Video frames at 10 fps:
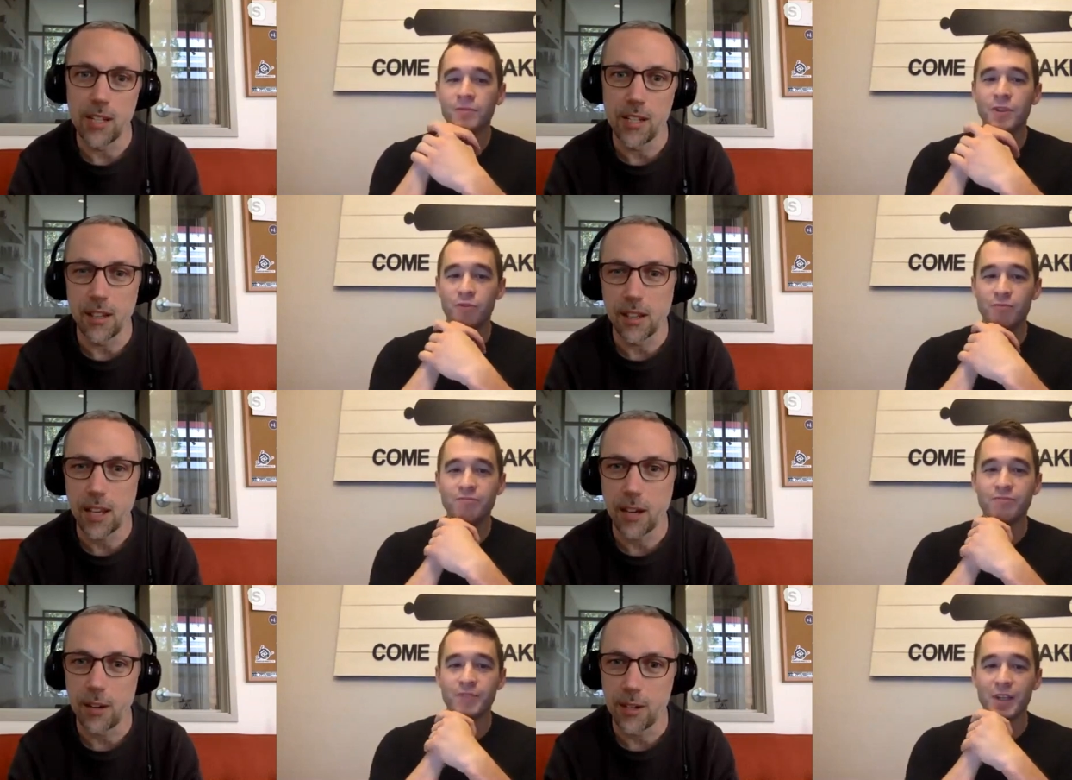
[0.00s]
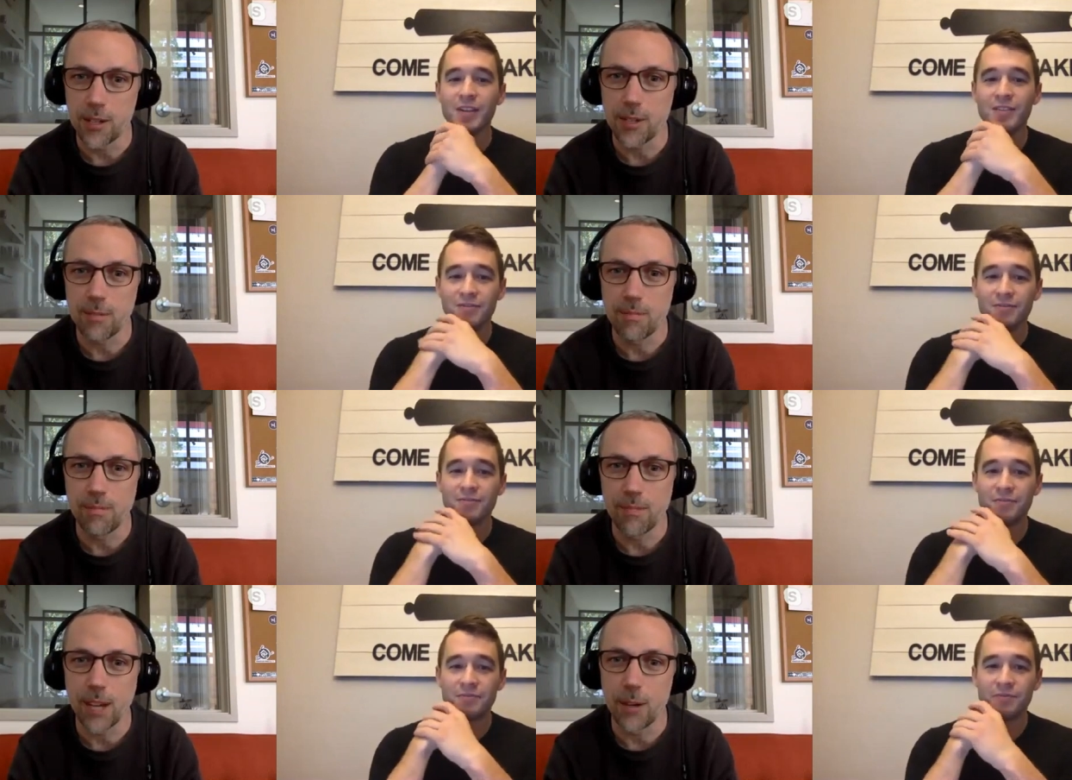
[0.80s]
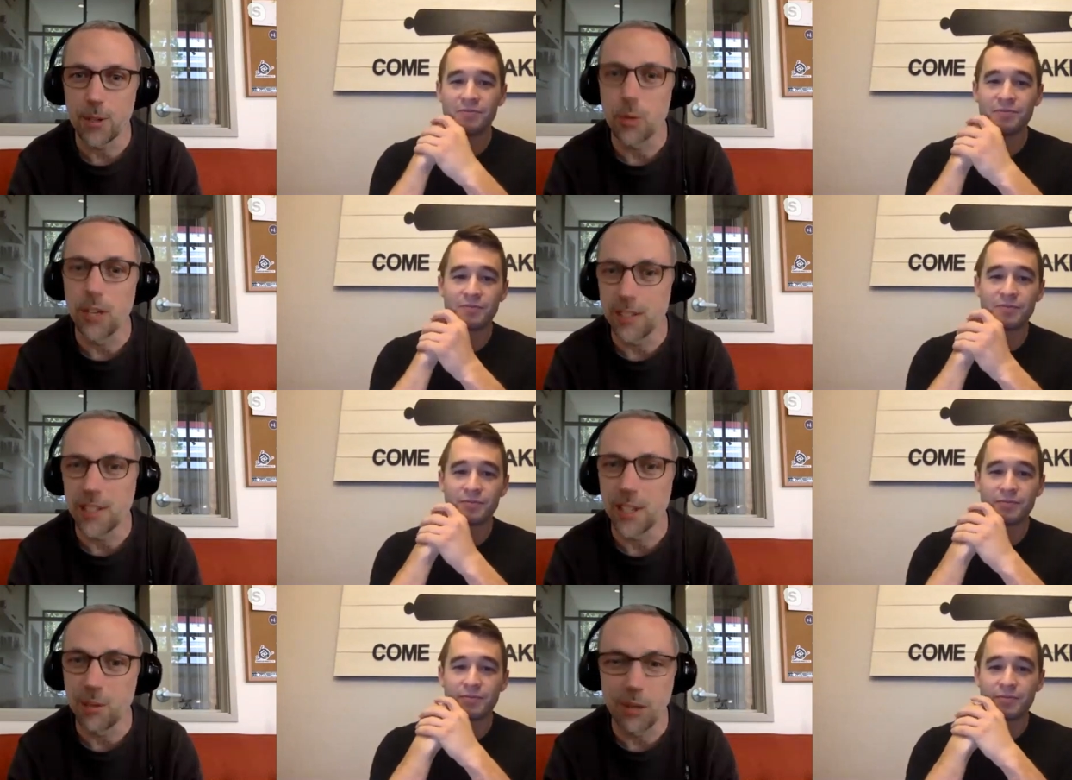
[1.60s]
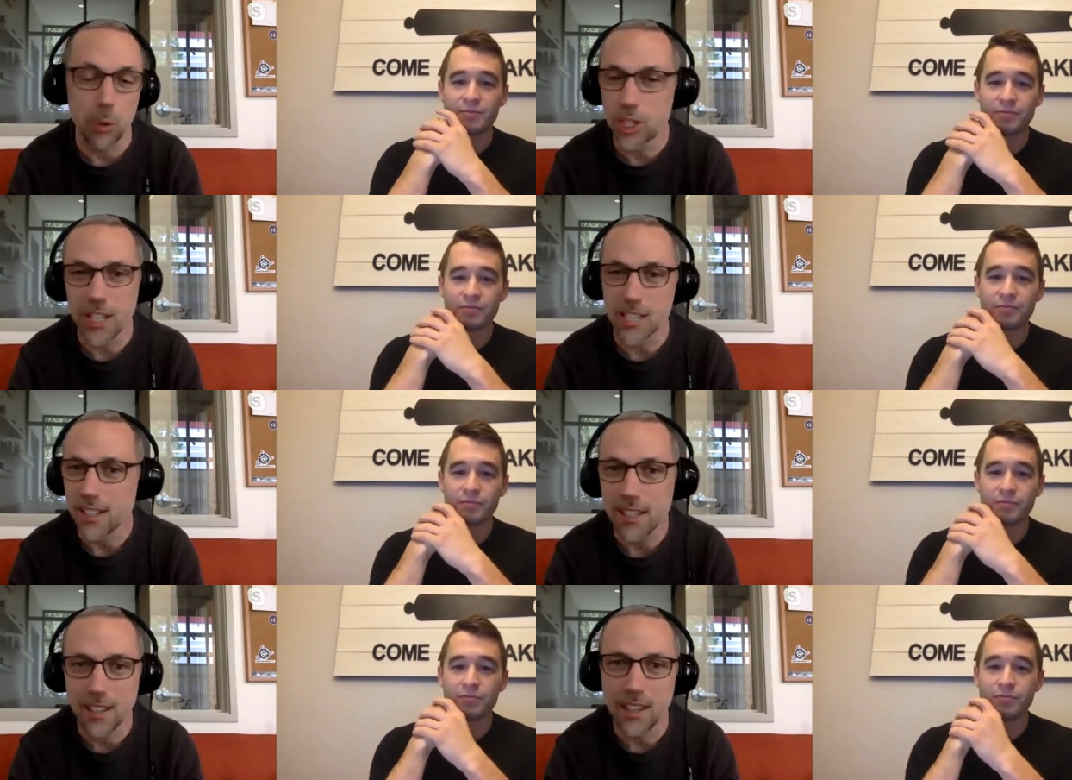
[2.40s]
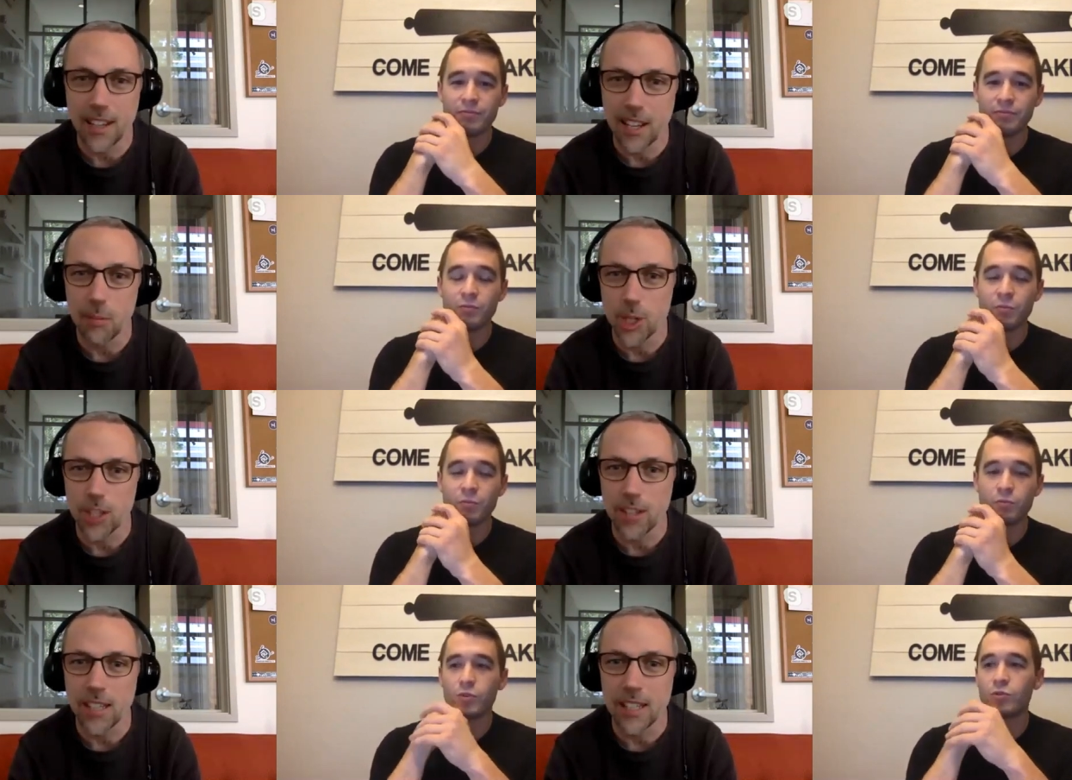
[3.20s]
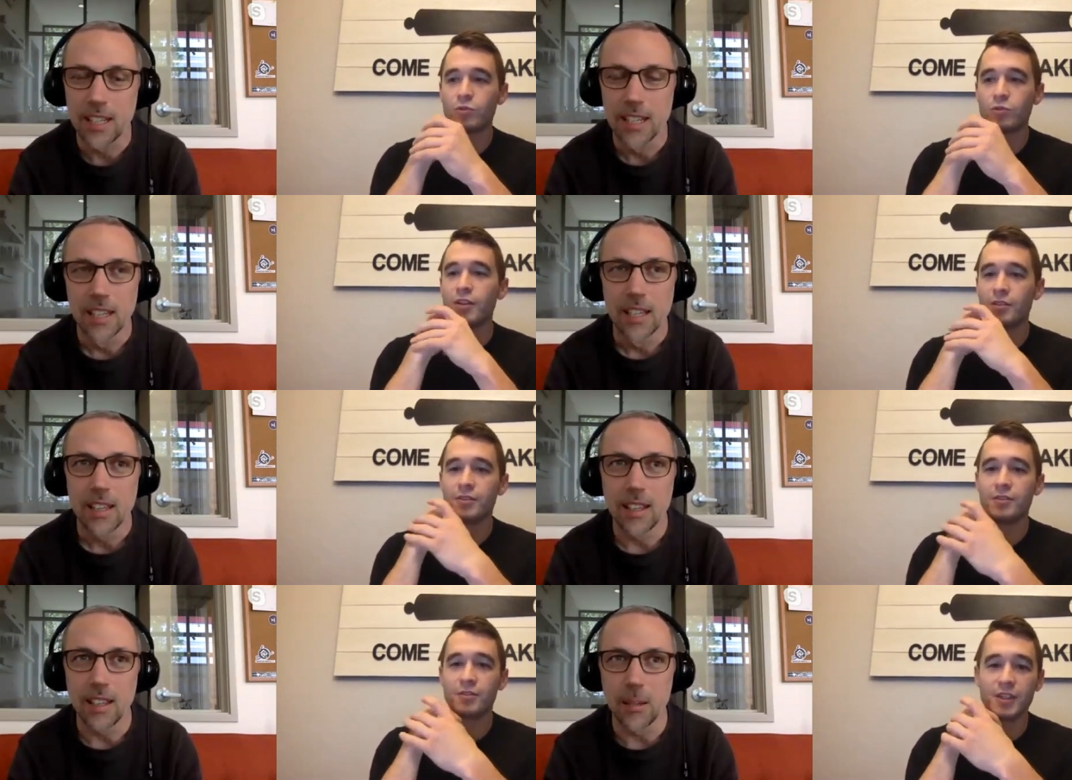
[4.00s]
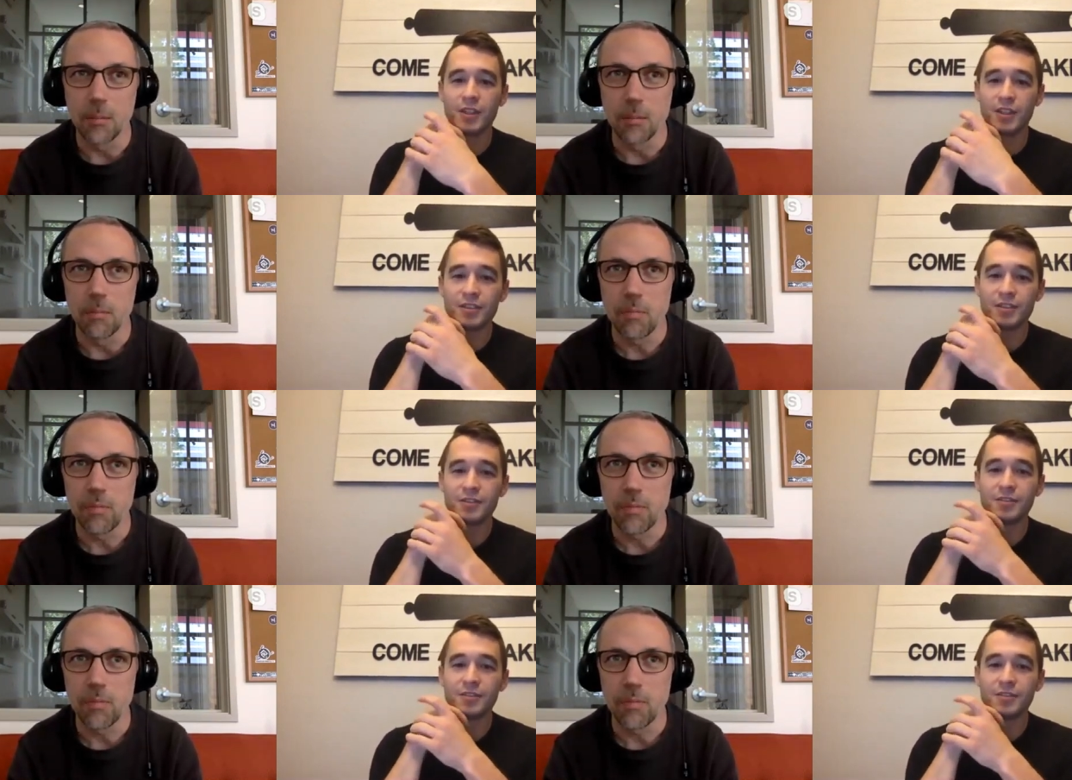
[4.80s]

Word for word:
Speaker 1: their idea carries the weight itself, right? Which it doesn't. And I kind of mentioned that. Right.